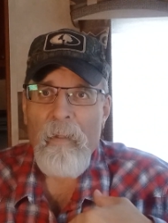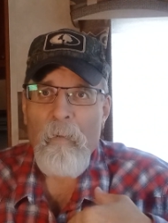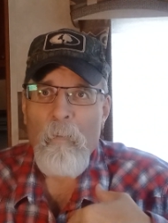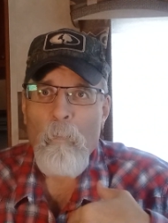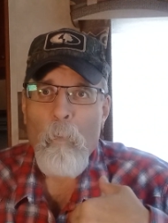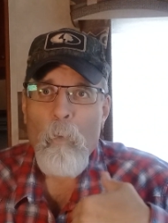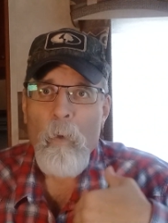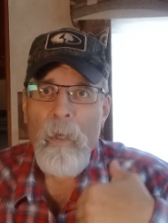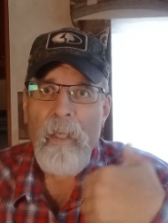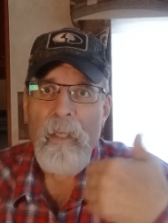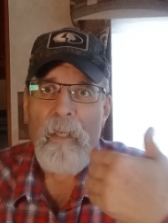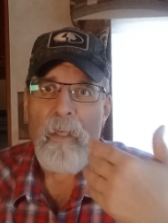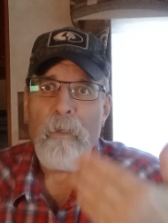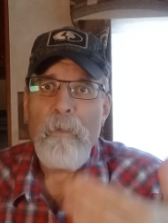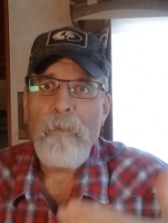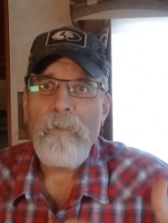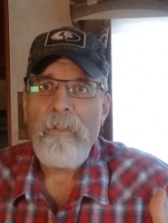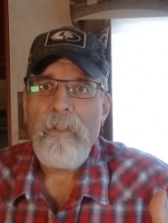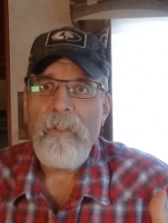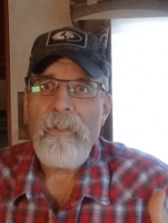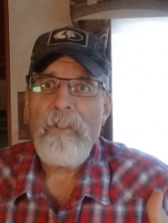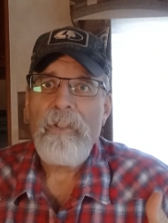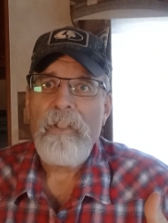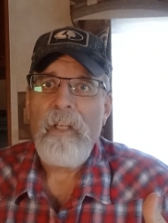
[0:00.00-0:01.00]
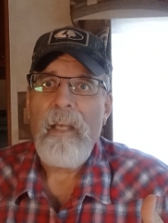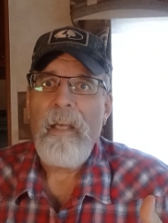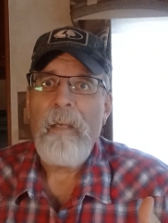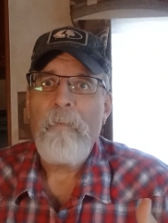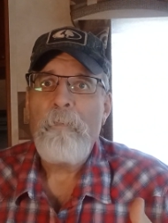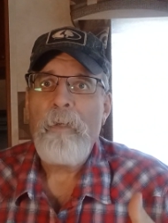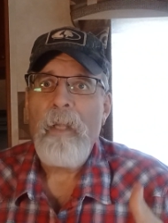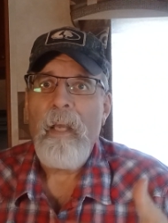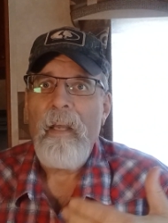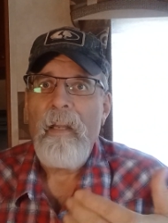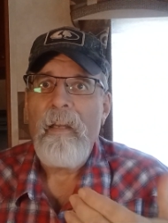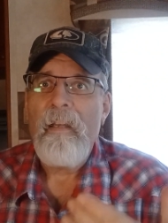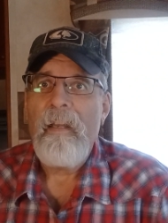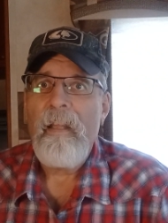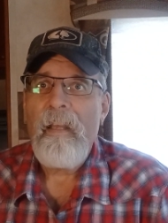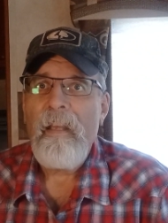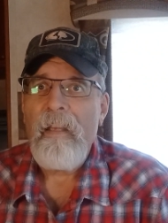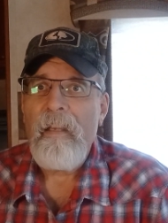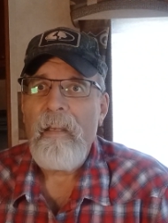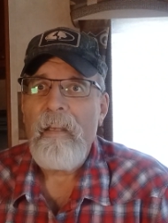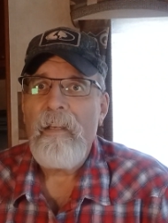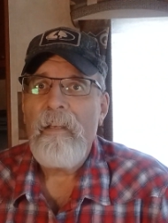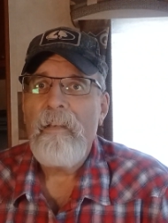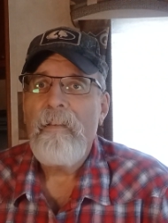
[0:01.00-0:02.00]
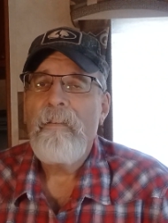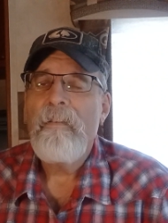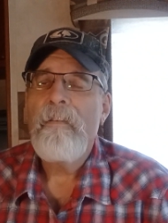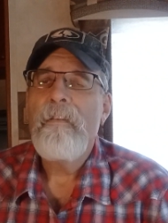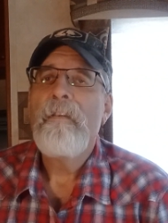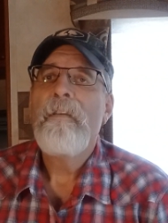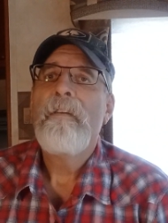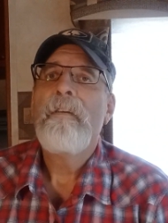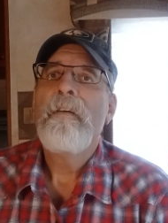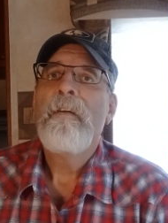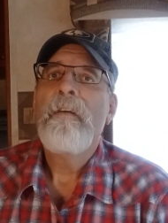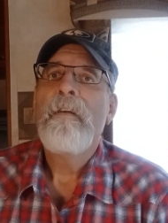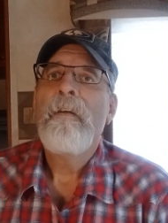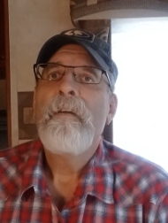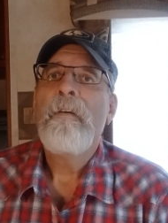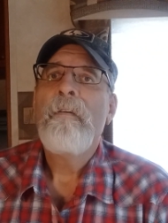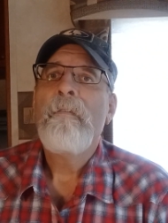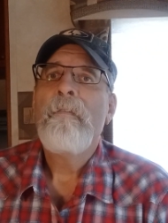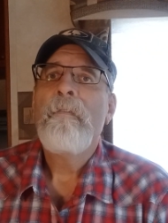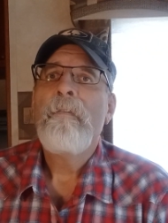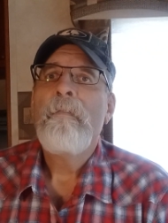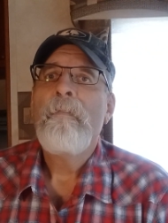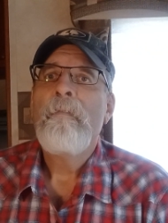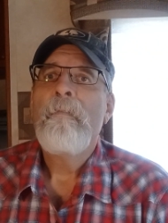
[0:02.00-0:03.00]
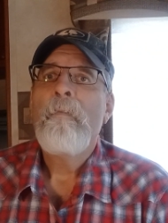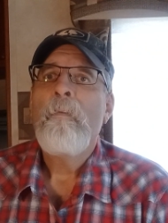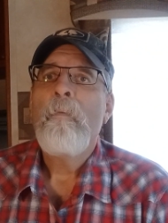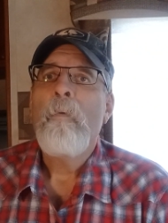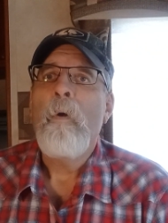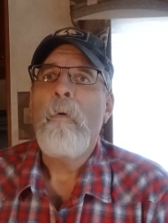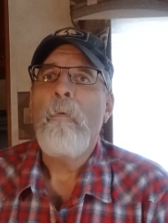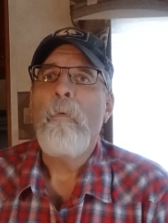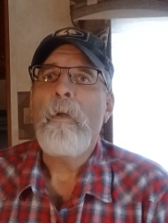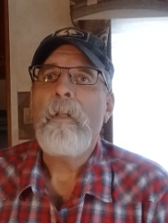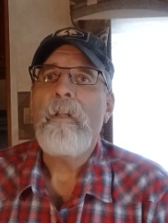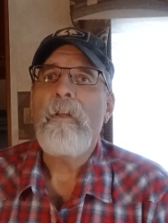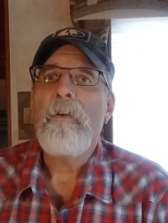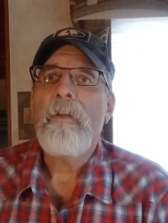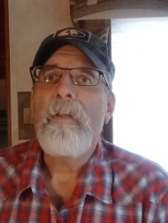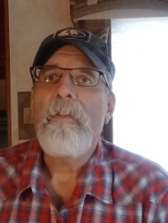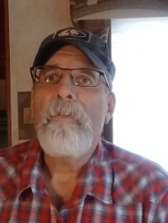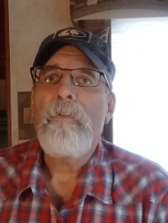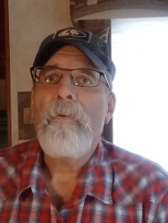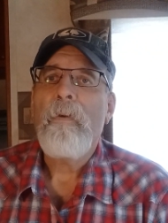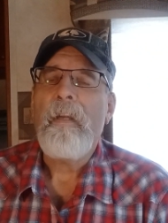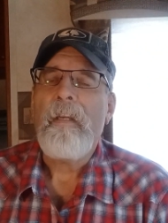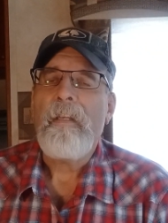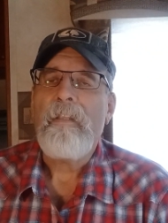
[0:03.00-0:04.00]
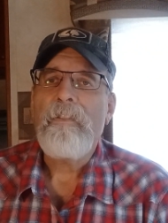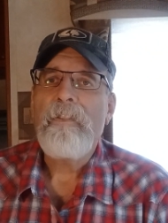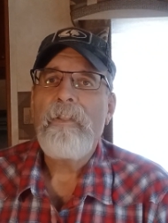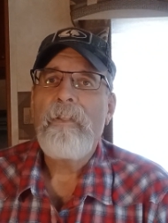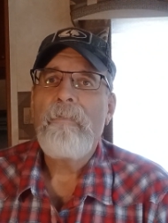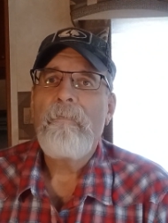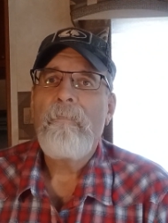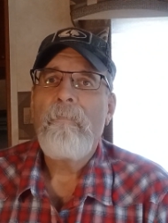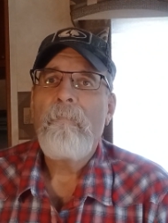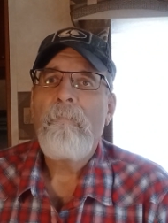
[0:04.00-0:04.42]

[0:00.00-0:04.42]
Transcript: We use this same technique when we look at threats.